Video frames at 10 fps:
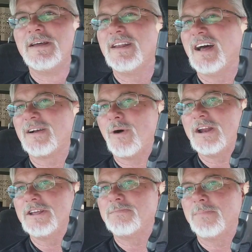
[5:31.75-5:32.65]
Not
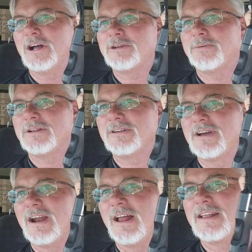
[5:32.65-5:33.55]
quite as much, but
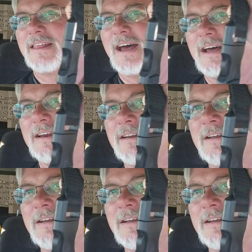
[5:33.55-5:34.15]
kind of like that.